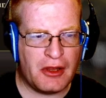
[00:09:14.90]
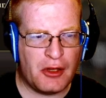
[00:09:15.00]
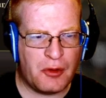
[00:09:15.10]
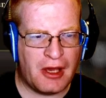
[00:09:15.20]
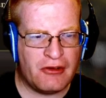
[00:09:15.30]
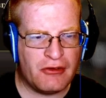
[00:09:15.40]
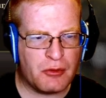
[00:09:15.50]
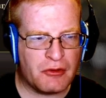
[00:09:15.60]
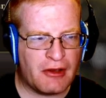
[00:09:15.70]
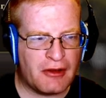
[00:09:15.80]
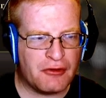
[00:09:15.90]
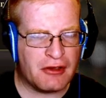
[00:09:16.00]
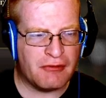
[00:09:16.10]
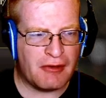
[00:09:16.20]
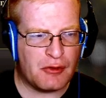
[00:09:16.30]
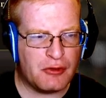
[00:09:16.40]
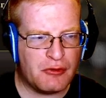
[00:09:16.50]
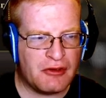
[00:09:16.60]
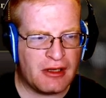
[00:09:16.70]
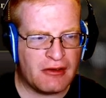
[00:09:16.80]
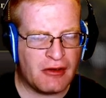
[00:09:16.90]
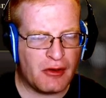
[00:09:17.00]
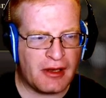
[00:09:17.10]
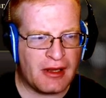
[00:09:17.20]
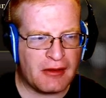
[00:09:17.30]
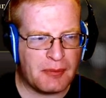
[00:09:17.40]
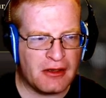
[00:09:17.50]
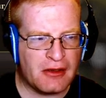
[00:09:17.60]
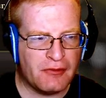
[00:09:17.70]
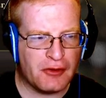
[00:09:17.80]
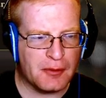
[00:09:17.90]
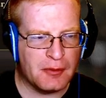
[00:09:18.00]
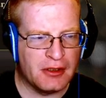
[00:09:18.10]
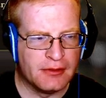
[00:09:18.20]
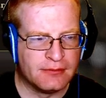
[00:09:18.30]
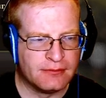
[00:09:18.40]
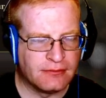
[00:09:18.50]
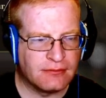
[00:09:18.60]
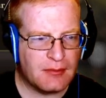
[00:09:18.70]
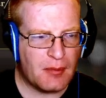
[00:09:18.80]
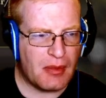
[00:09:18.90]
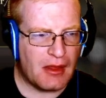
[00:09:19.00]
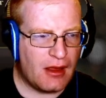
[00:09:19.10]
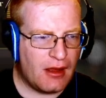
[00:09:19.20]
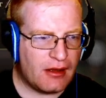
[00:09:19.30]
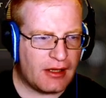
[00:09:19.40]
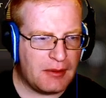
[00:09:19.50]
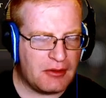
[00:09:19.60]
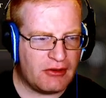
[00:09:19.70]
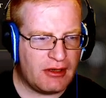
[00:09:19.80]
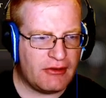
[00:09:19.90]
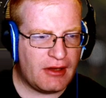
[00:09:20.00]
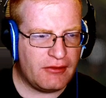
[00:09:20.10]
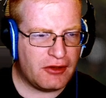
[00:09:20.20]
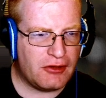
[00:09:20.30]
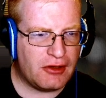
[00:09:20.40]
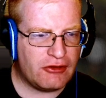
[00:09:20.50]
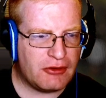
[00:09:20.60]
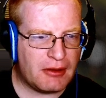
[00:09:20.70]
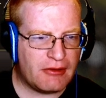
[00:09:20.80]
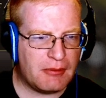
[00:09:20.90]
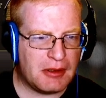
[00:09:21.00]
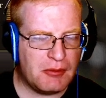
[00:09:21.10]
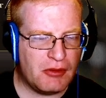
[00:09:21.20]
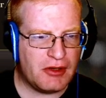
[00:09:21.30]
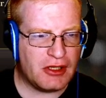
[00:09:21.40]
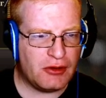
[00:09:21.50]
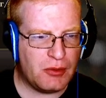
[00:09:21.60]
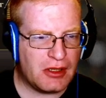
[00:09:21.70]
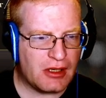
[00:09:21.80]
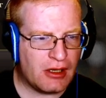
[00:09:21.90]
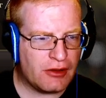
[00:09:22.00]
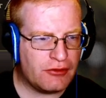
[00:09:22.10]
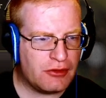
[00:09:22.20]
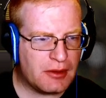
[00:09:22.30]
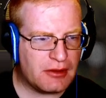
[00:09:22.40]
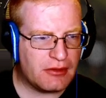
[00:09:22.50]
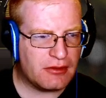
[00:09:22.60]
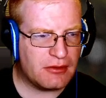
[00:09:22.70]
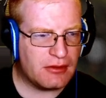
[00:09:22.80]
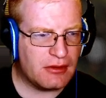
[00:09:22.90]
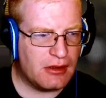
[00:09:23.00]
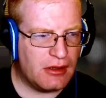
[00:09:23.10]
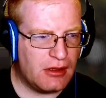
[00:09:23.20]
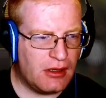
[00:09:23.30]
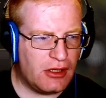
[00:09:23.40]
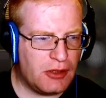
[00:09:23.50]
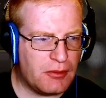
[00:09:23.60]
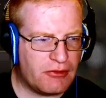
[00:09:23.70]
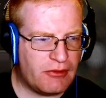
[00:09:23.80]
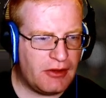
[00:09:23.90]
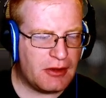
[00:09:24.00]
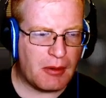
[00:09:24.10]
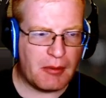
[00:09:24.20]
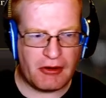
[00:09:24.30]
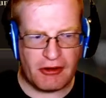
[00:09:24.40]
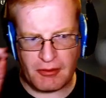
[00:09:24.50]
locations where settlers can found new cities. Okay, that's been confirmed. Claim a city site for your nation by simply moving a unit onto it. You must defeat the barbarians